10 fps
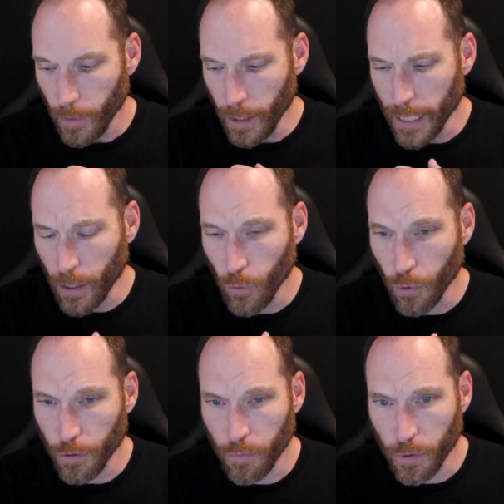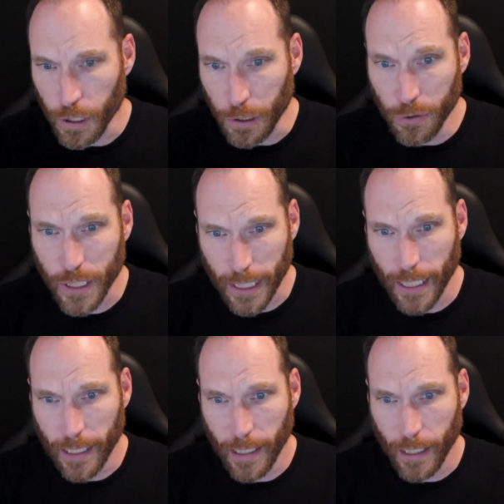that we're using
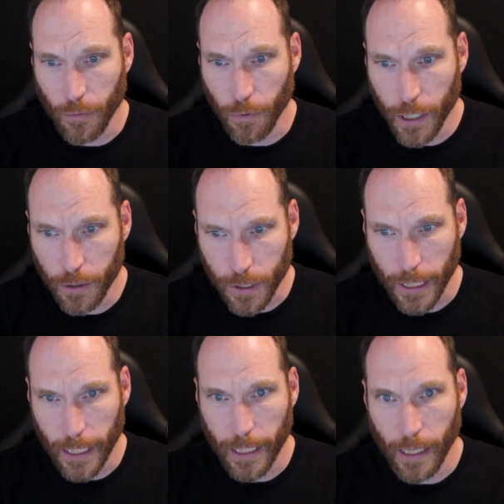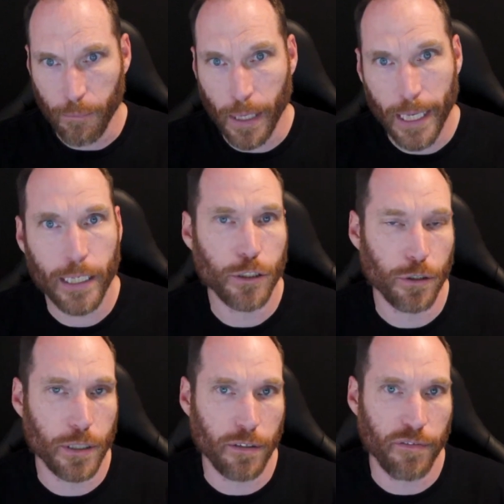it and reusing it and making
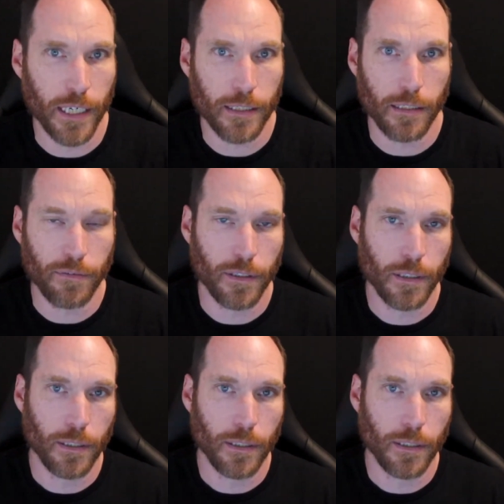sure it's effective.